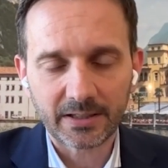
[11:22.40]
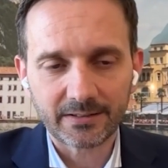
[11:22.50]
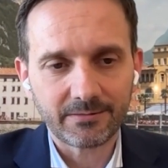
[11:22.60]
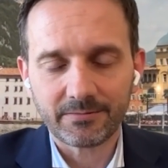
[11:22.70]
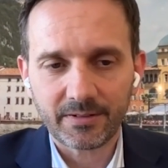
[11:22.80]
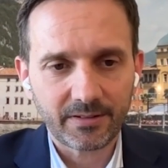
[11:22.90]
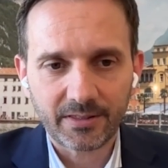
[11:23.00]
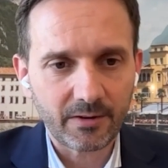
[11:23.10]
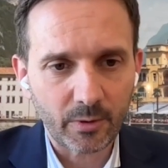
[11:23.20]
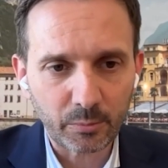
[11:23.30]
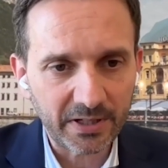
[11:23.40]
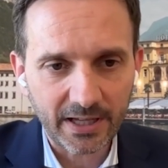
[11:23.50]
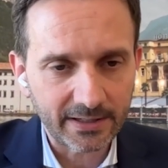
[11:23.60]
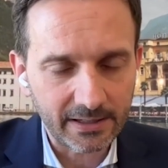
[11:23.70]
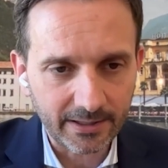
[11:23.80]
but there won't
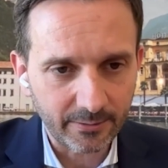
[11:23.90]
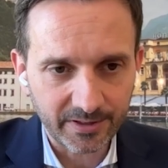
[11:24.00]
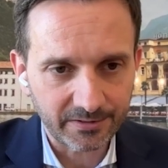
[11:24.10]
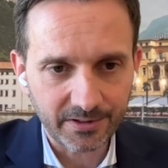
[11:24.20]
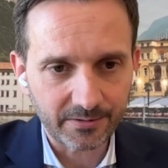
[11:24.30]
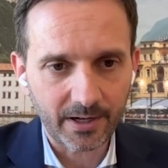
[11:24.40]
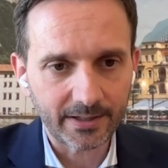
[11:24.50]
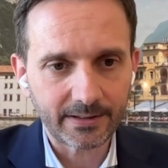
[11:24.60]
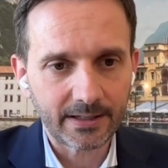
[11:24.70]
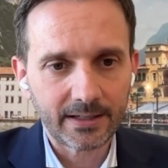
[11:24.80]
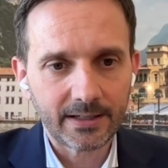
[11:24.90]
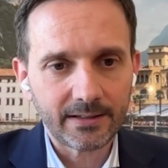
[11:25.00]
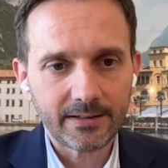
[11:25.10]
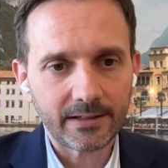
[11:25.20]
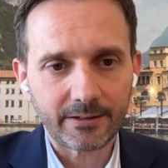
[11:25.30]
be any liquidity, right?
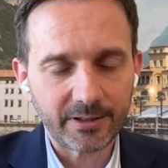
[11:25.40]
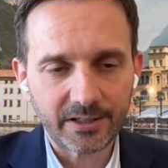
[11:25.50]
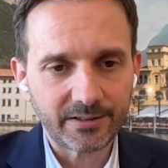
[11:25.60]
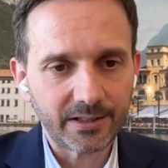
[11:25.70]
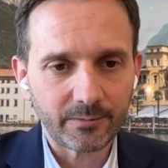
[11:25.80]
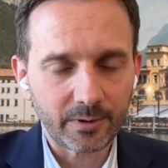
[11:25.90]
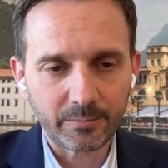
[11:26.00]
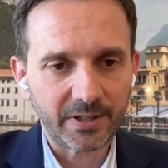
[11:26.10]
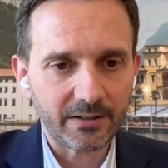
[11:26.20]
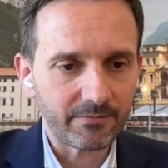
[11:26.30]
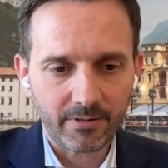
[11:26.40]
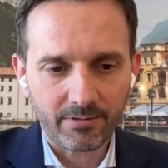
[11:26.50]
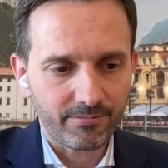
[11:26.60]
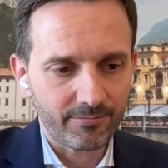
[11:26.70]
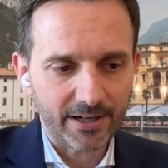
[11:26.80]
The liquidity will be
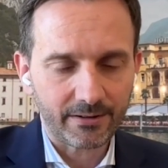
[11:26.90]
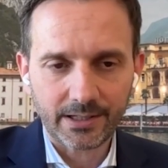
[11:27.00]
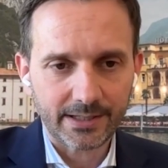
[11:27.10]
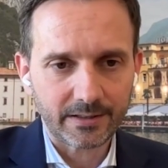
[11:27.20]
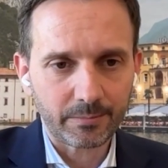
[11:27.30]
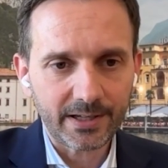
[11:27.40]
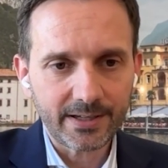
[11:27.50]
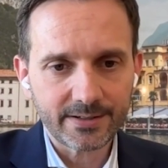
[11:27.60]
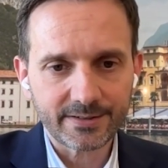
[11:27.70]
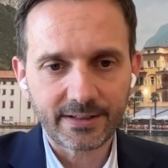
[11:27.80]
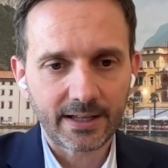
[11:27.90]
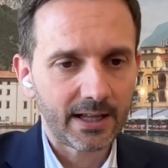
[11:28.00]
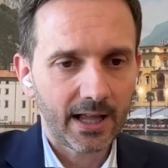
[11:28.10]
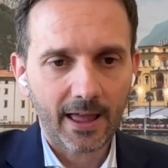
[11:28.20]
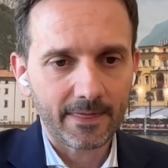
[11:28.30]
with regulated players,
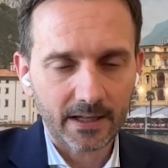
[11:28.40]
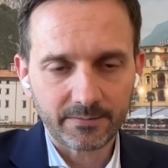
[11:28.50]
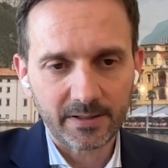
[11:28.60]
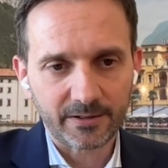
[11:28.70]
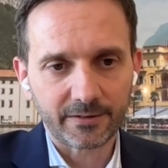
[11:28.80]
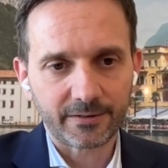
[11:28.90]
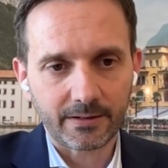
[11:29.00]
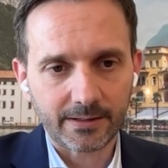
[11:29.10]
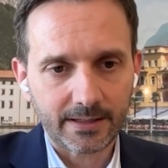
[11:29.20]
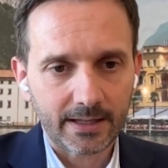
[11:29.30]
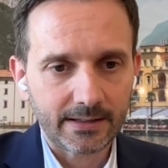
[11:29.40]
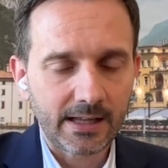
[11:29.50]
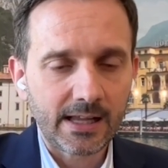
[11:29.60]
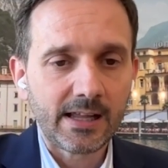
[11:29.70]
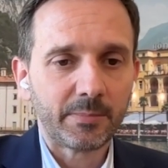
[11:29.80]
and that will consolidate.
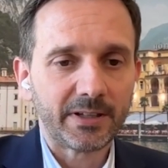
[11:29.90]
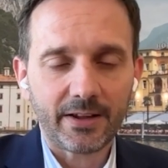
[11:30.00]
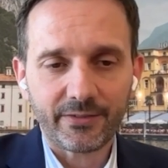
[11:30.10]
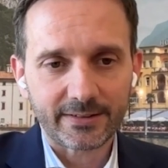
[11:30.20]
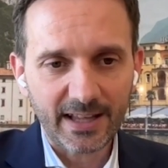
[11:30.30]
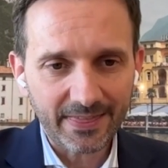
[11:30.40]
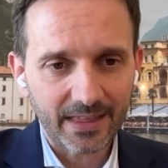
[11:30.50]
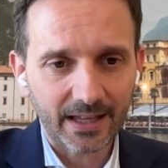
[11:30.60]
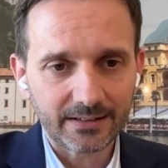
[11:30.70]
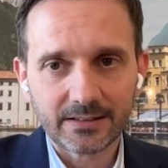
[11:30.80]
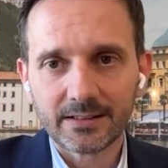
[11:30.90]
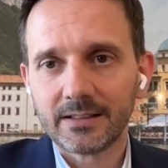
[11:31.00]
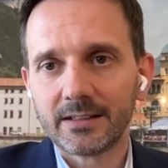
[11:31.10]
But having said that,